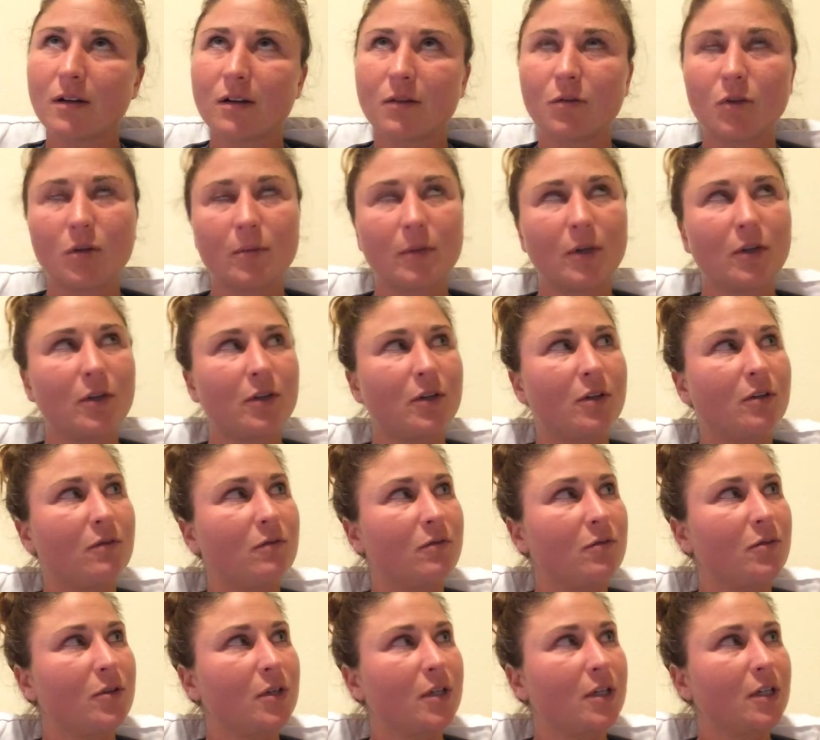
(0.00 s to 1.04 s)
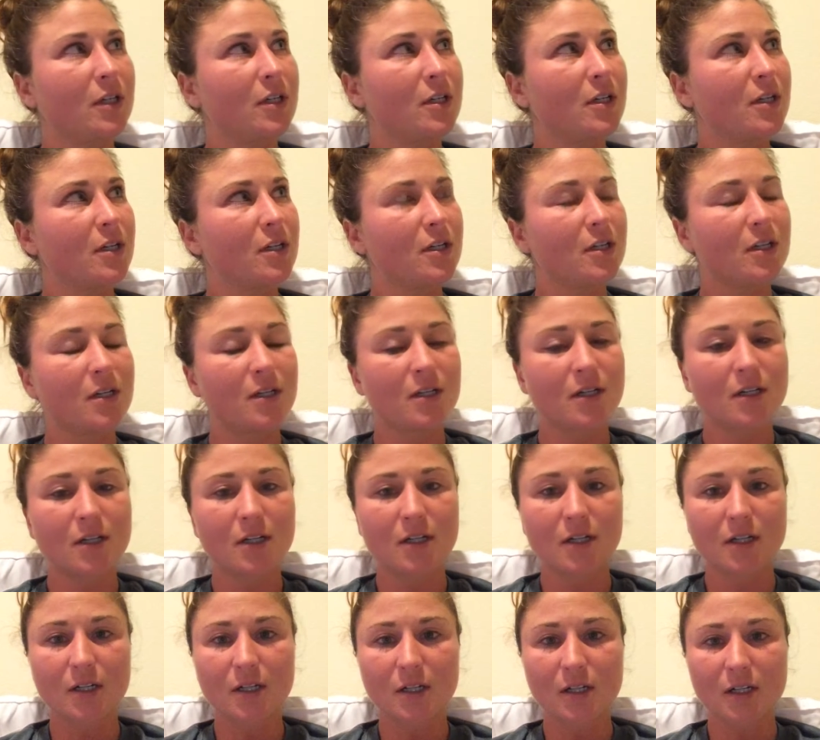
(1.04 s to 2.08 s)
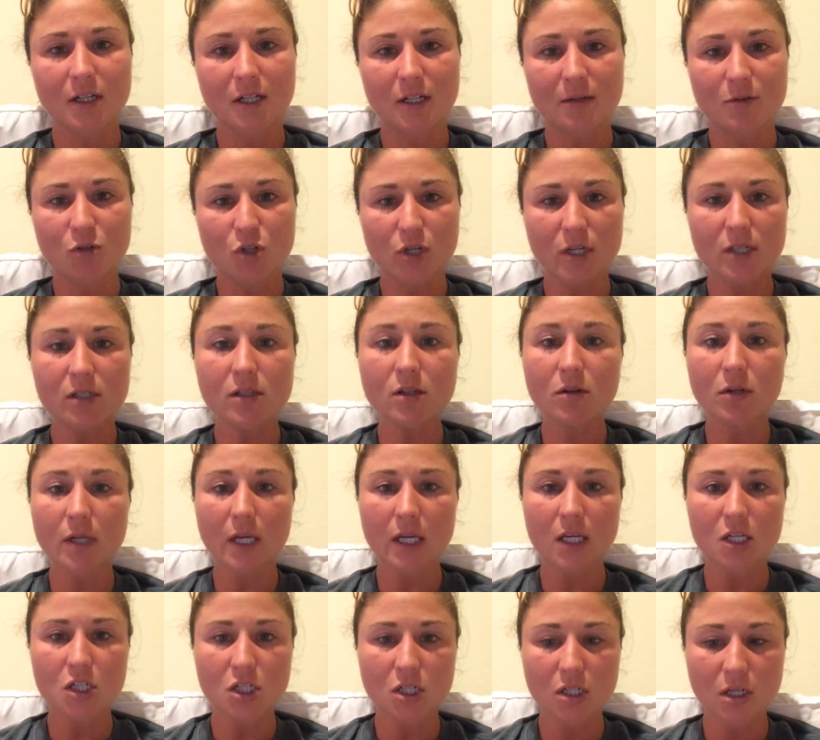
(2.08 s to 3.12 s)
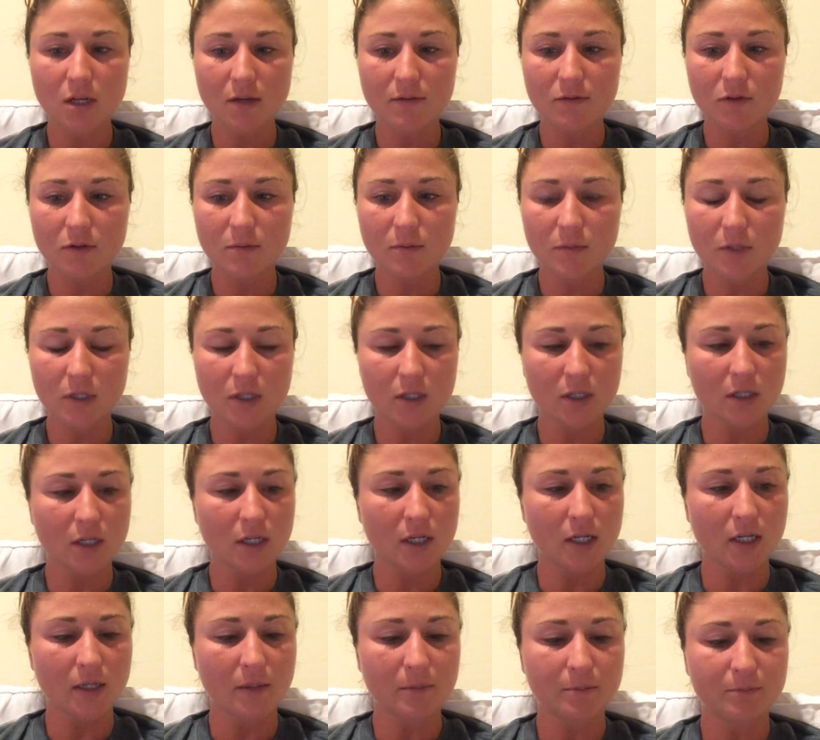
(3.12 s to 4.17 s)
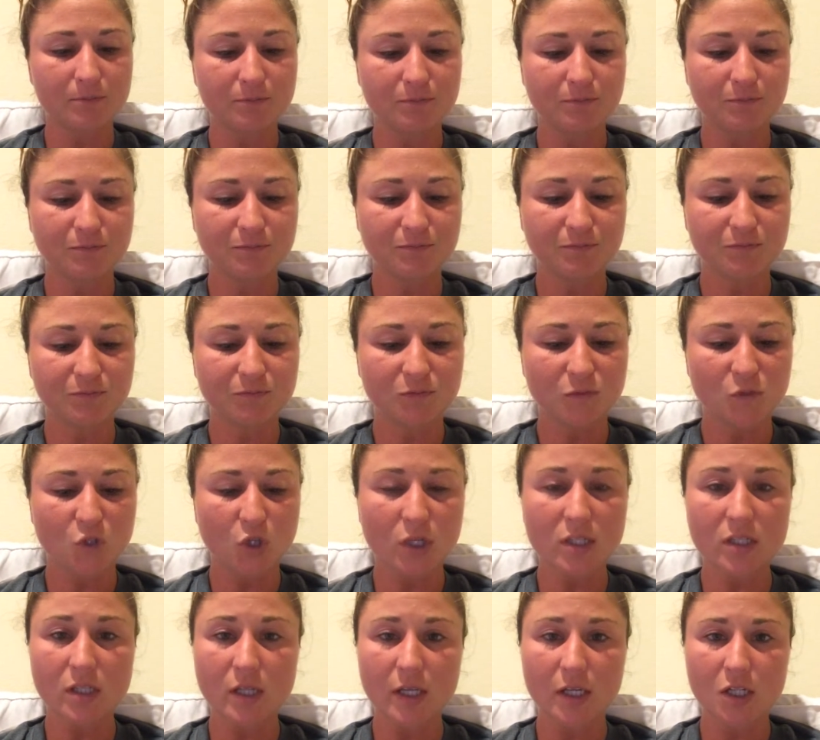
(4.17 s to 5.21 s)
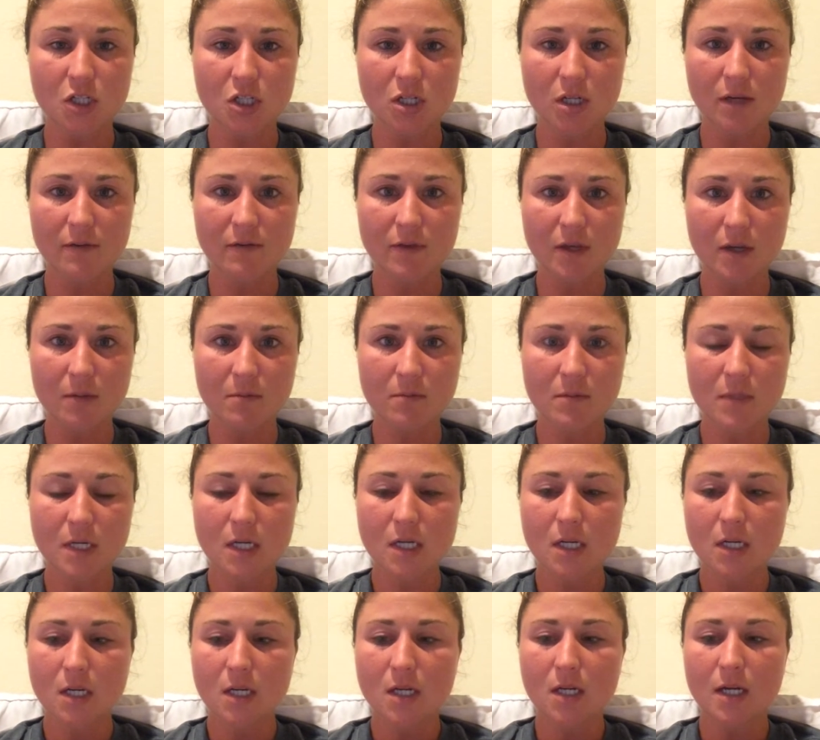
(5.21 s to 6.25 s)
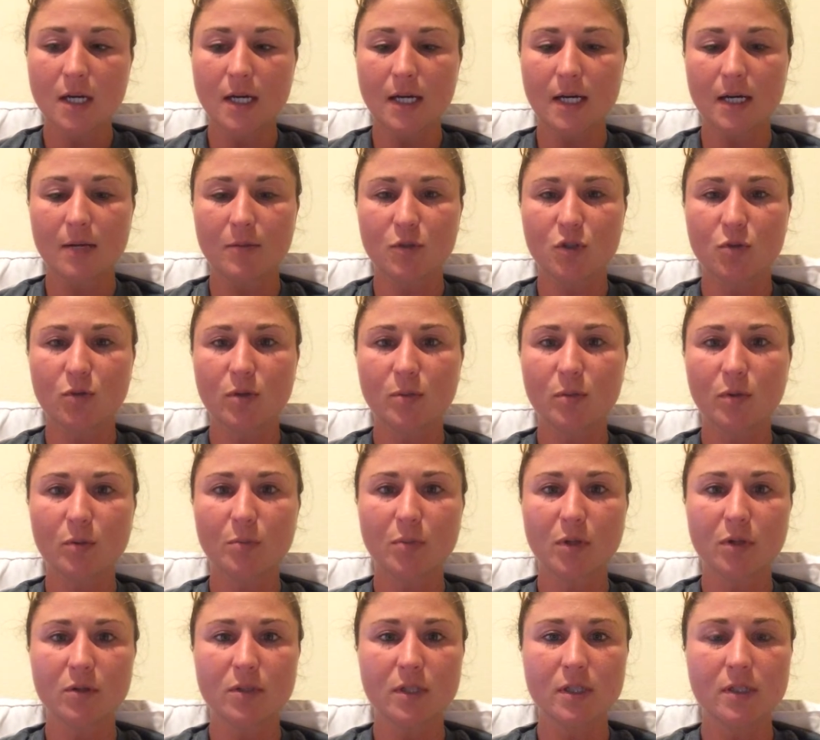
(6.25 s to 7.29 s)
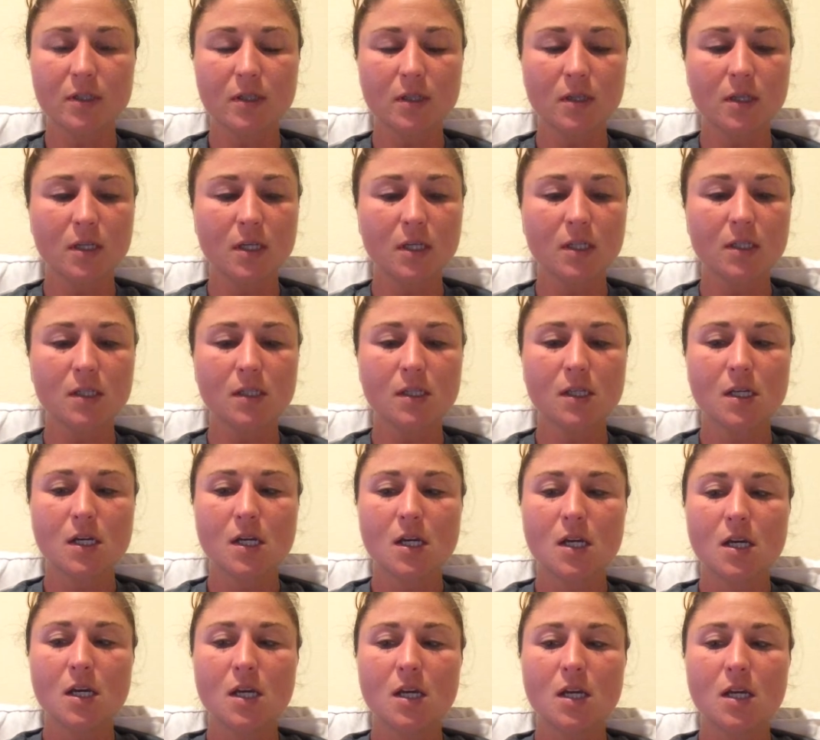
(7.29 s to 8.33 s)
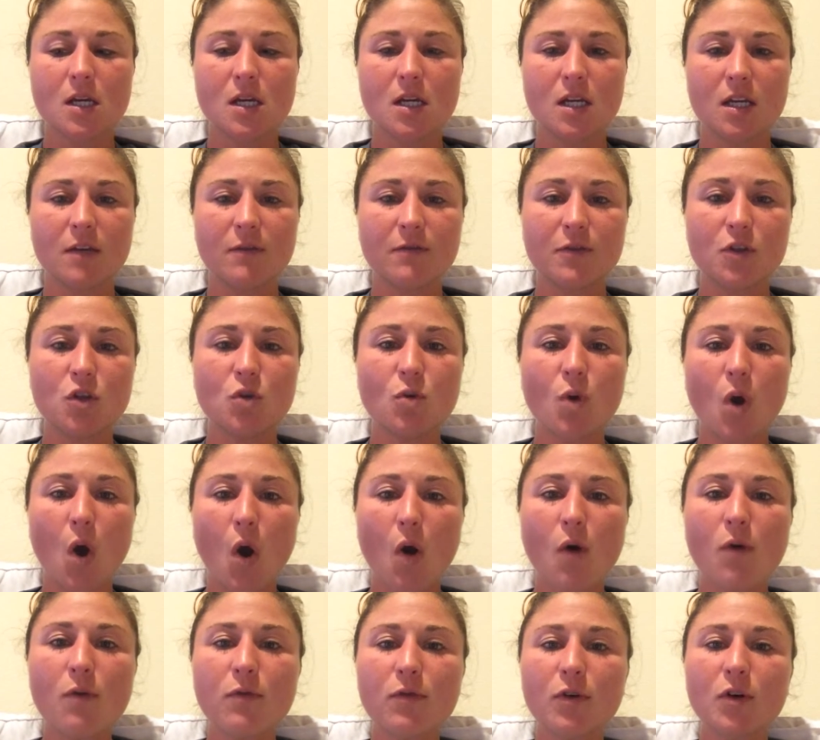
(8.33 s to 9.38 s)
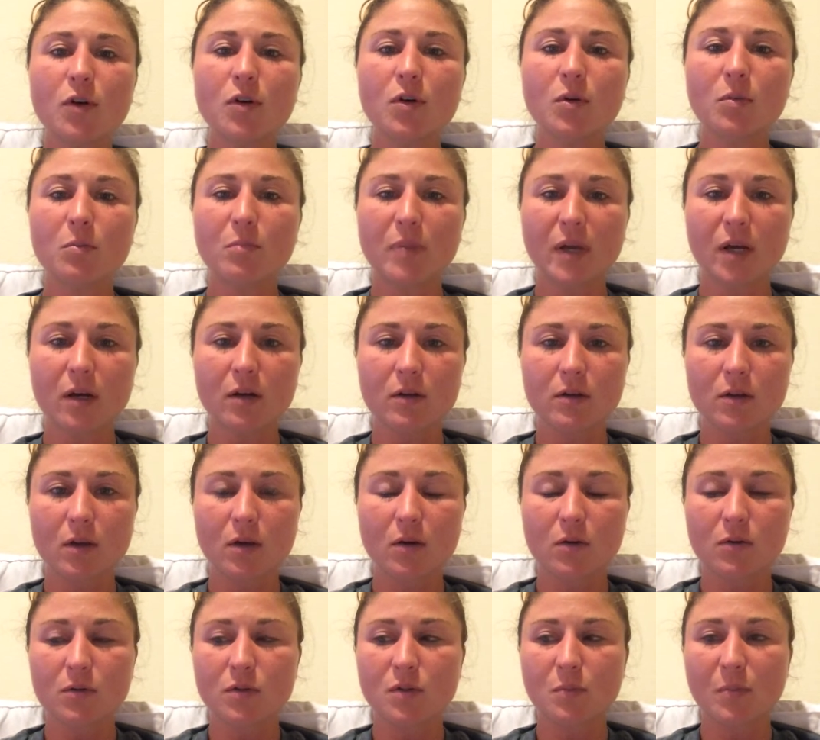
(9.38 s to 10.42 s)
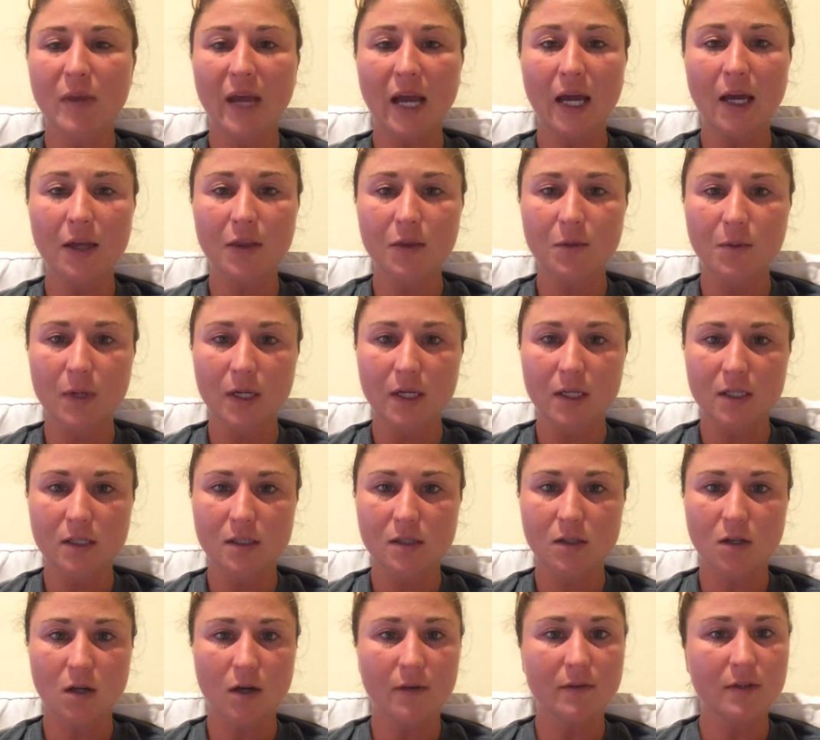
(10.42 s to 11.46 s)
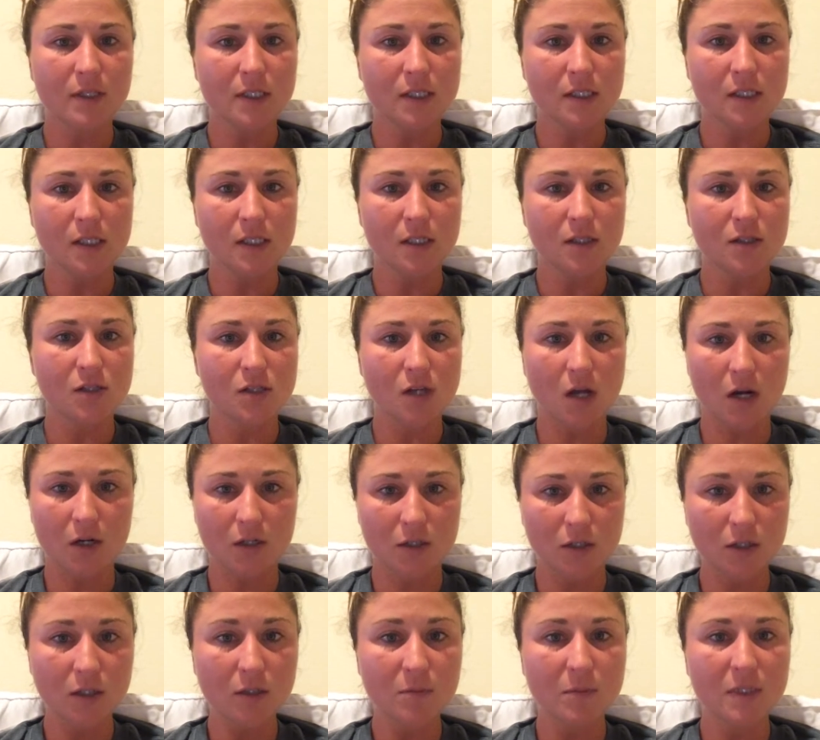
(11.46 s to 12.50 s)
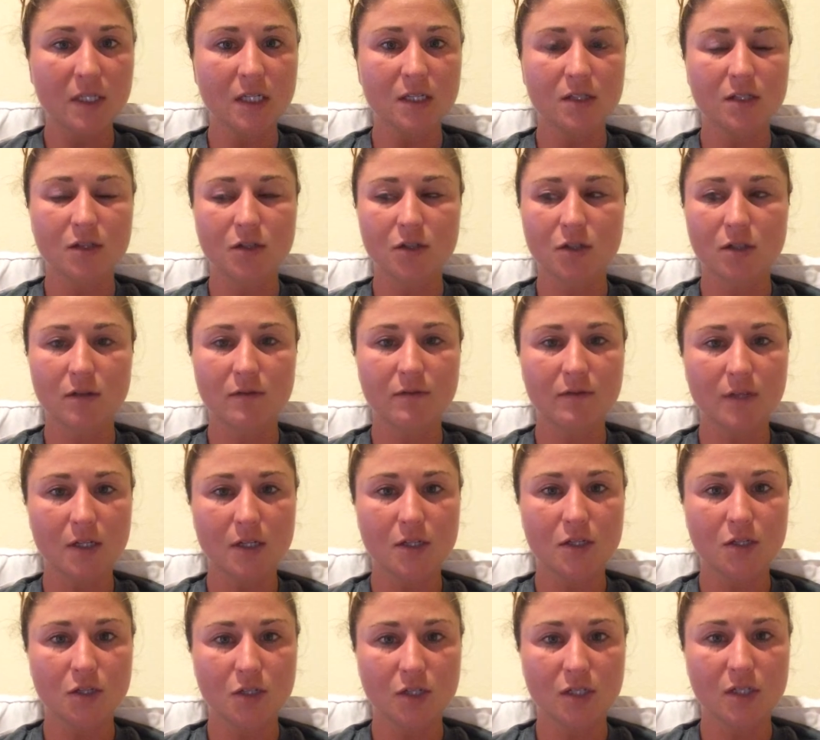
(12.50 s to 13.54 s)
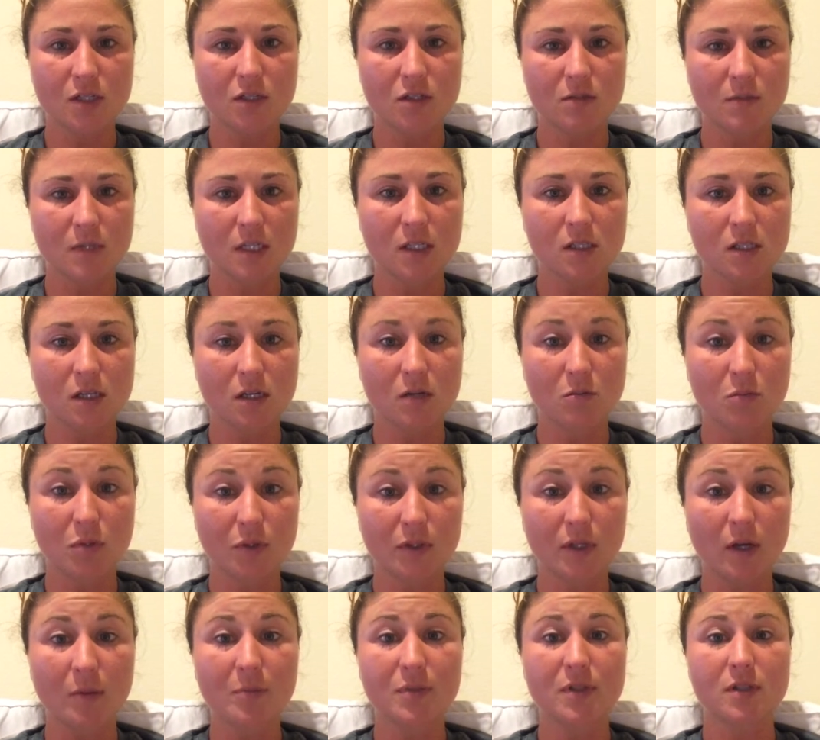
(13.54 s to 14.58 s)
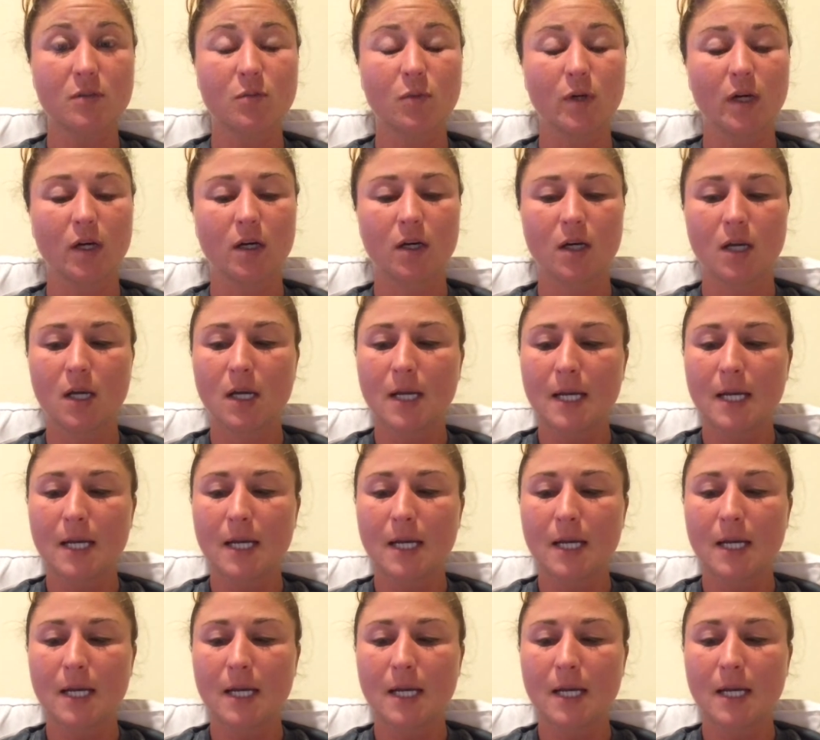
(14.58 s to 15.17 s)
what am I looking for? Translocation of them or translation of them to rebuild proteins and things. If you overbear those pathways, then obviously it's not good because then you're going to flood your system and it's going to build up somewhere.